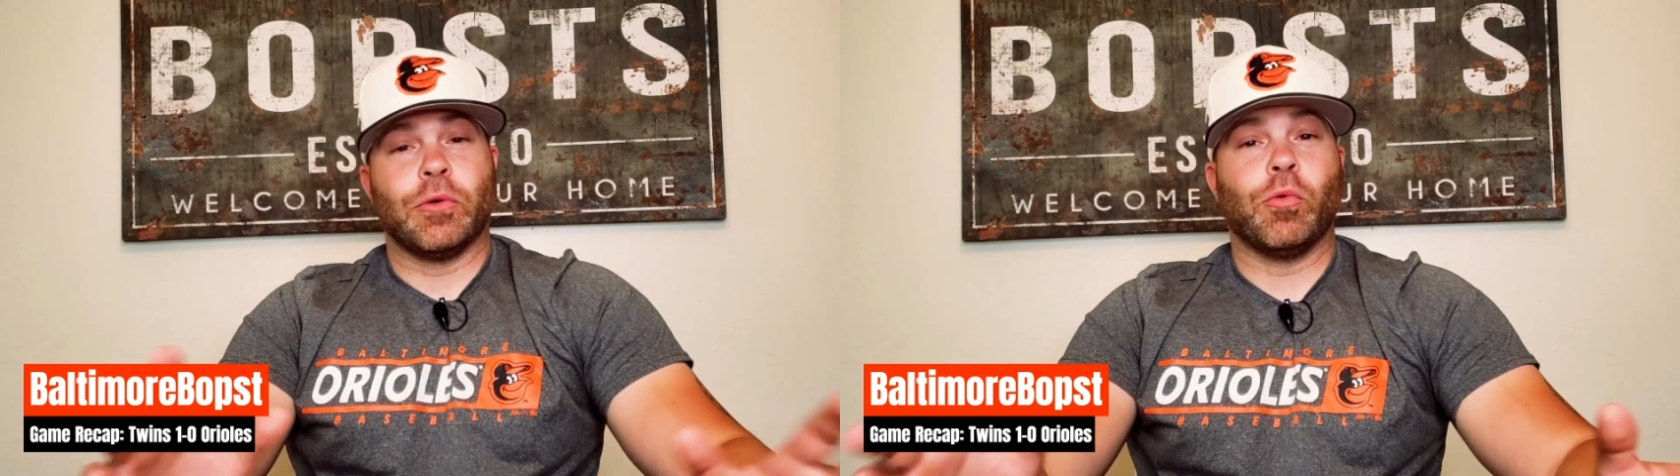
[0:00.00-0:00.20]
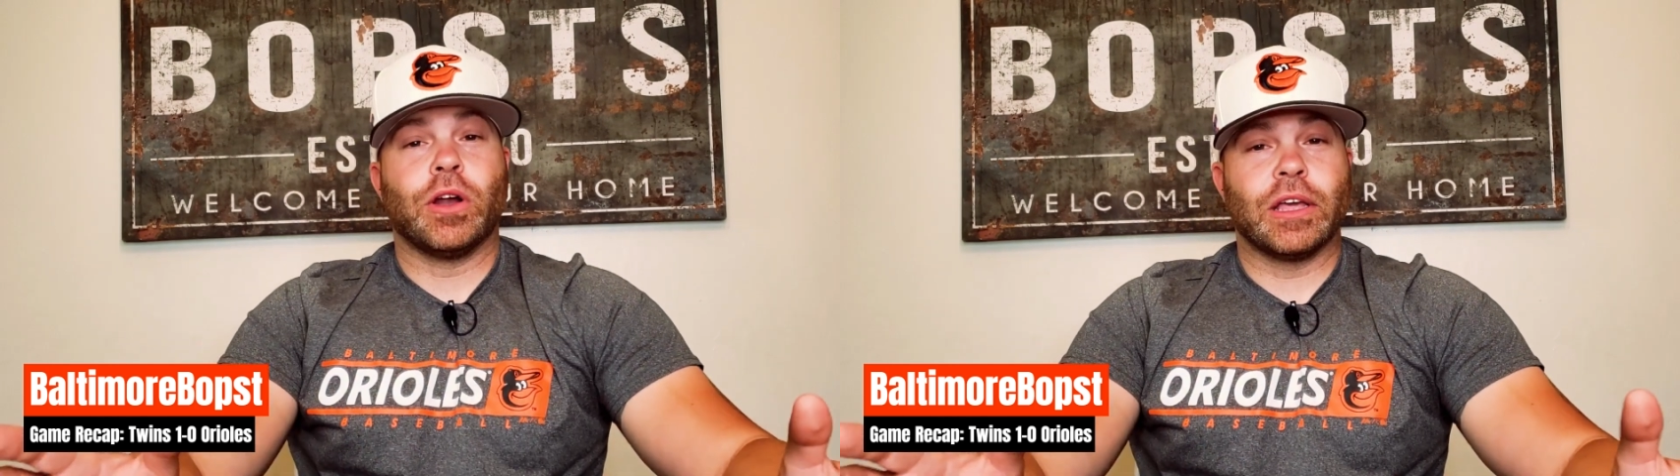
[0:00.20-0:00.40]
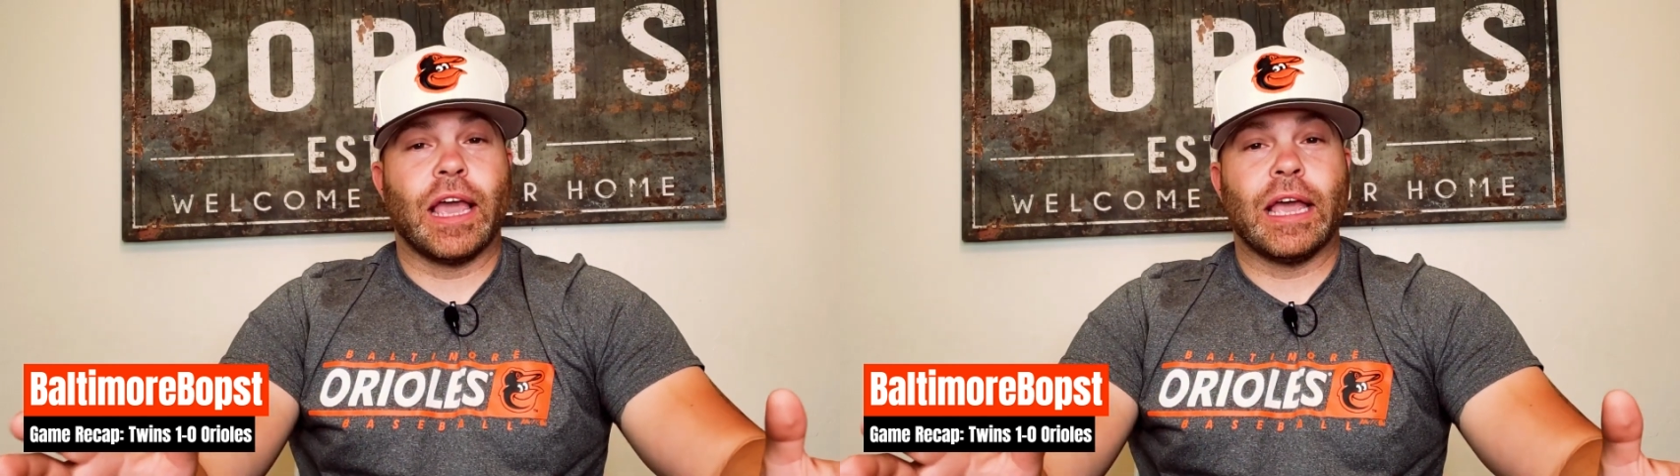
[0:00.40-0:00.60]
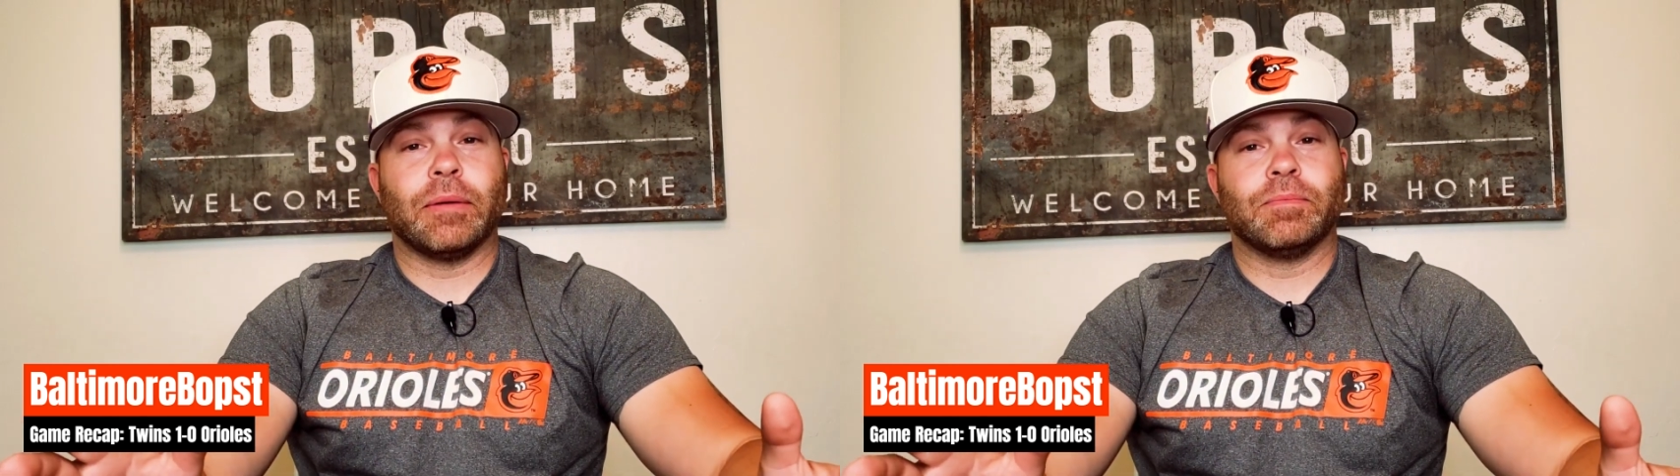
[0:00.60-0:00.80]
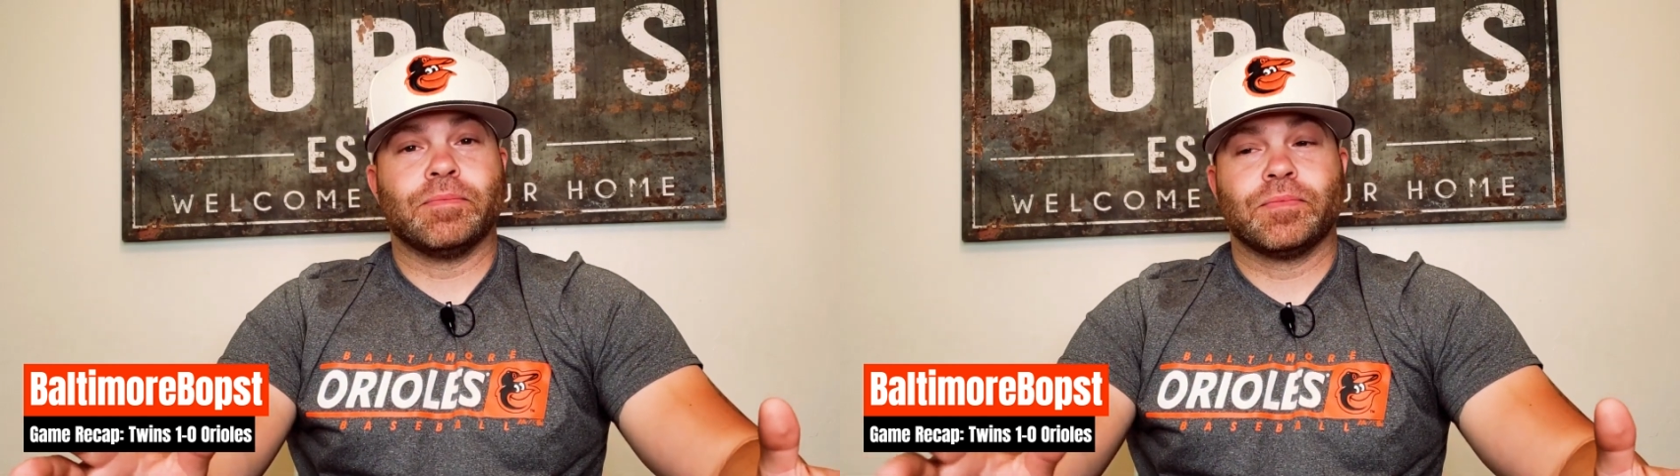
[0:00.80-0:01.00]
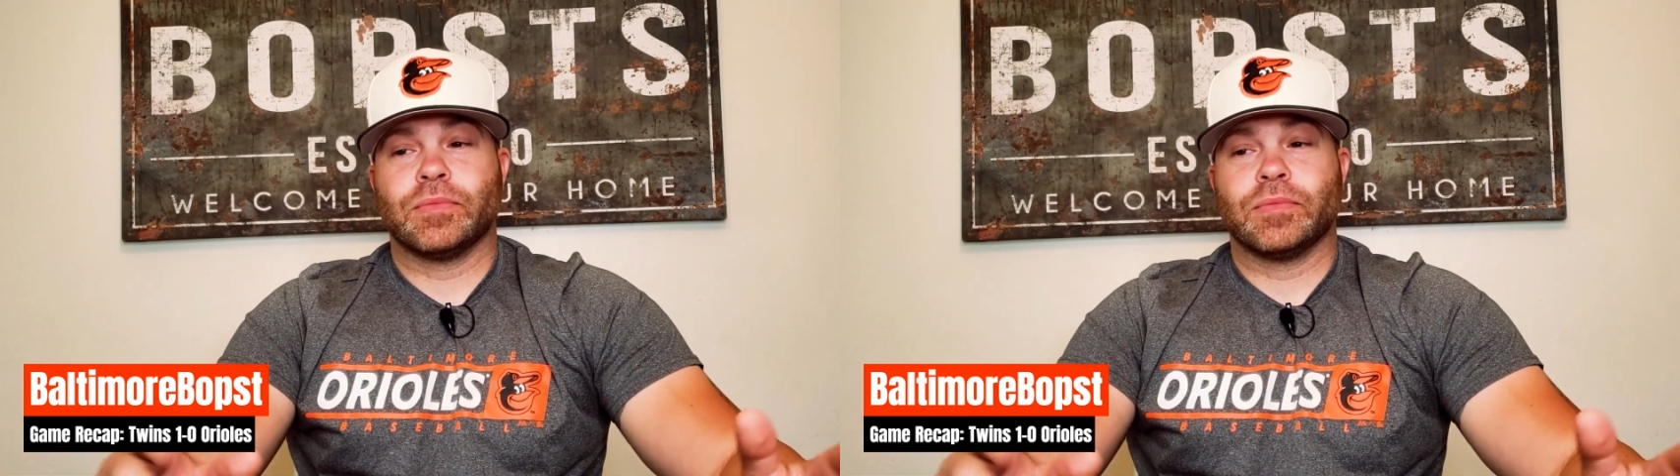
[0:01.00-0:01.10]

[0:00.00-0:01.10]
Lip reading: won the game.